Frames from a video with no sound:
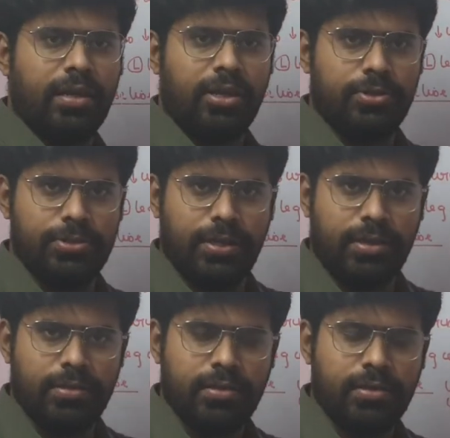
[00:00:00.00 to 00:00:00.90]
kidney
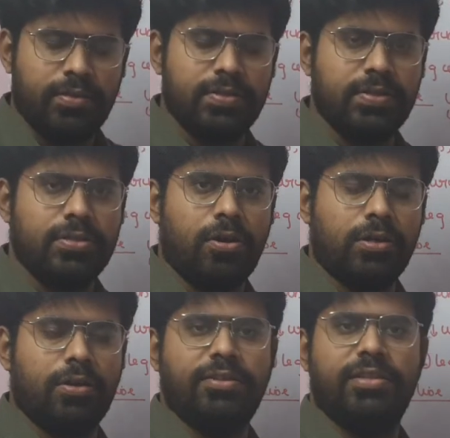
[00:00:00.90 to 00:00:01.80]
injury this is
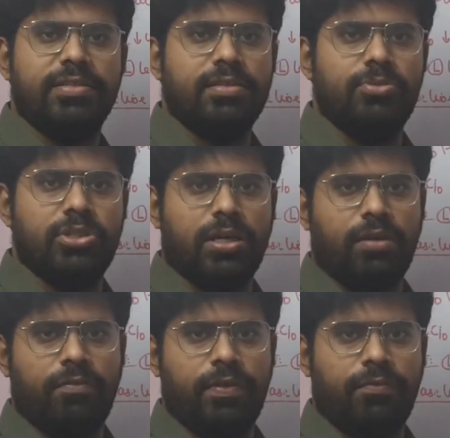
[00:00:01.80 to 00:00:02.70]
dr aditya cibi
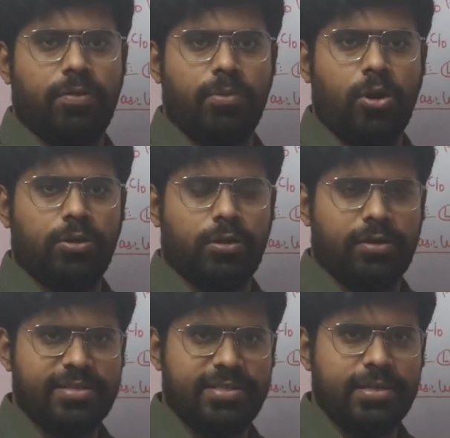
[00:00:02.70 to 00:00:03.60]
chakkravarthi from dr
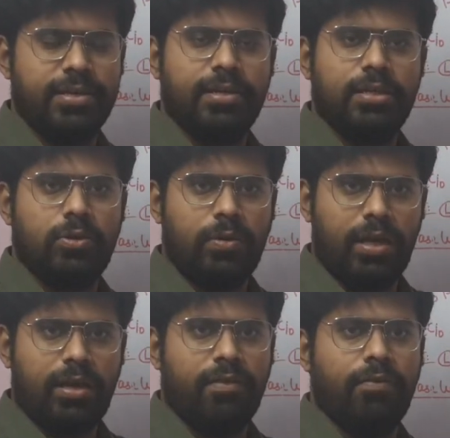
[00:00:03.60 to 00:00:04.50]
talks
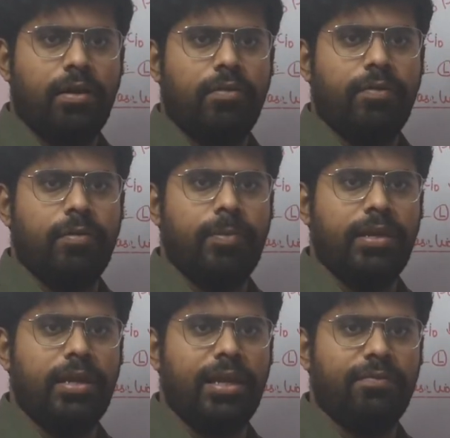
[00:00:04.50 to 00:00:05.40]
today we will
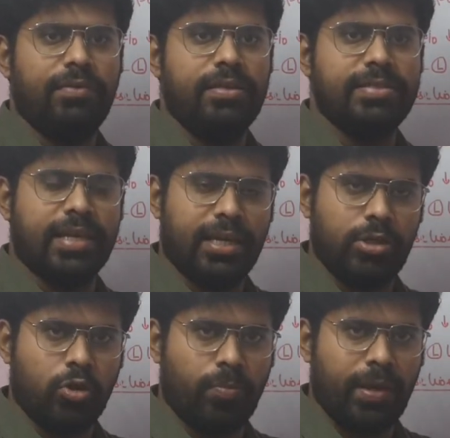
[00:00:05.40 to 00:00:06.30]
be dealing with the
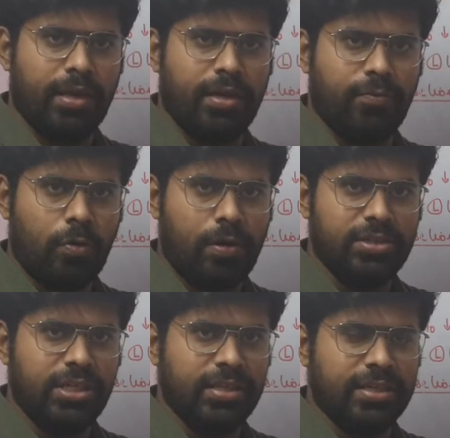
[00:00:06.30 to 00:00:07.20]
second topic in
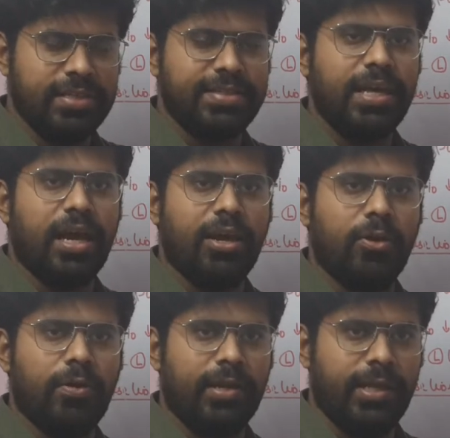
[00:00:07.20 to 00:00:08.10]
nephrology that is the
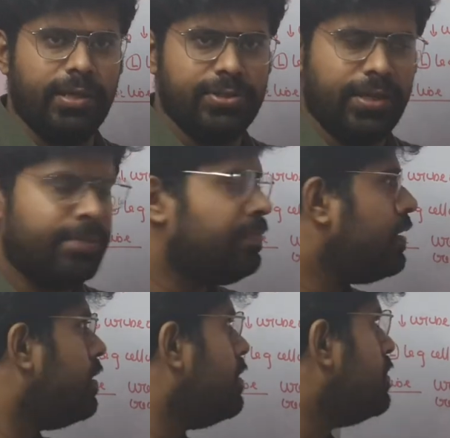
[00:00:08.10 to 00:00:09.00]
acute kidney injury
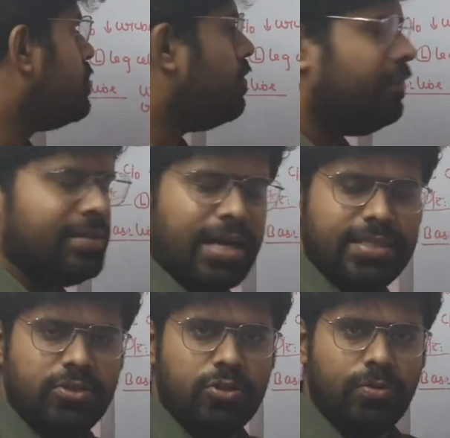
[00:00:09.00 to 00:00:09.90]
so we'll,
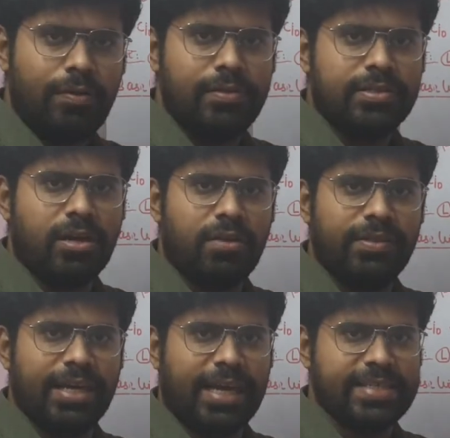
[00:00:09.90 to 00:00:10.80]
as usual we'll start
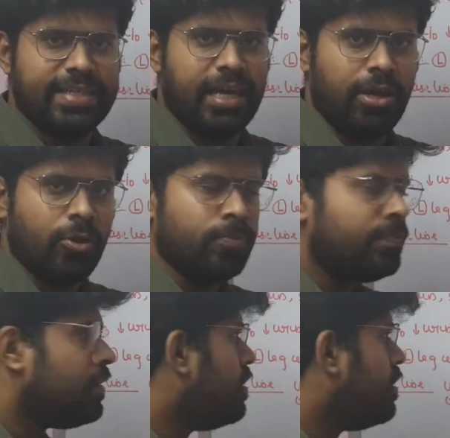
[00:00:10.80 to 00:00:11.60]
with a case scenario